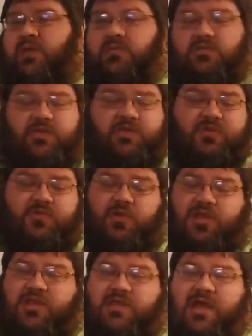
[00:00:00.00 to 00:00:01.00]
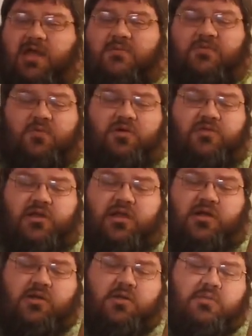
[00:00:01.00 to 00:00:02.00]
This is one of the times where
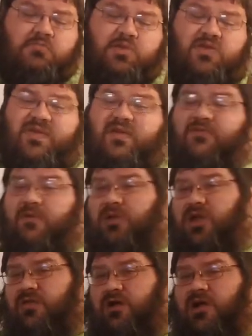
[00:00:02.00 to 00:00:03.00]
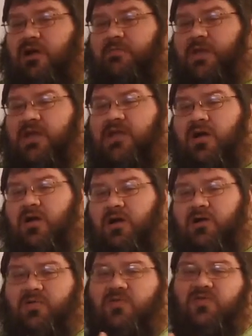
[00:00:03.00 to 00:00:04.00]
their music from another company
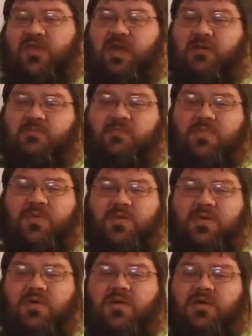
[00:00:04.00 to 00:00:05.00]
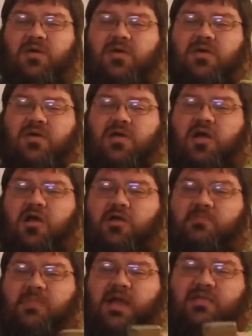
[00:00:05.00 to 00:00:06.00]
hurt them,
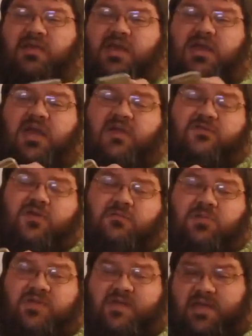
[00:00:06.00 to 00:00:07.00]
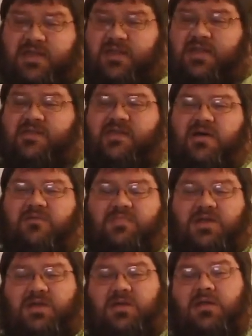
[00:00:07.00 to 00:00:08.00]
hurt my liking of their music in this company.
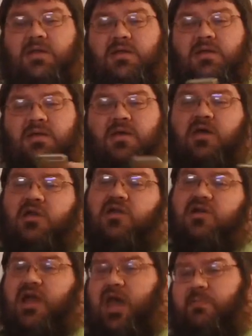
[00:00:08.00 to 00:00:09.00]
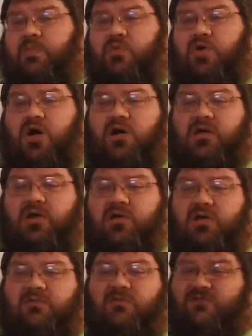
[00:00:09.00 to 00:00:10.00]
Could have happened with Hulk
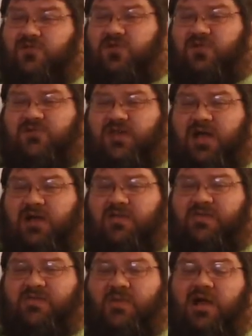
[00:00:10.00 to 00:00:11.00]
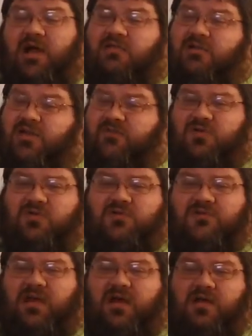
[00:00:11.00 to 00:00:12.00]
Hogan with Voodoo Child as well. I like Voodoo
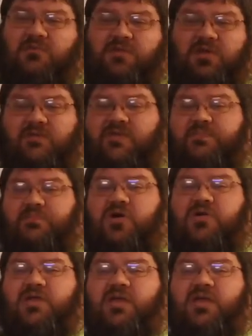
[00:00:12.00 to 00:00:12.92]
Child when he was part of the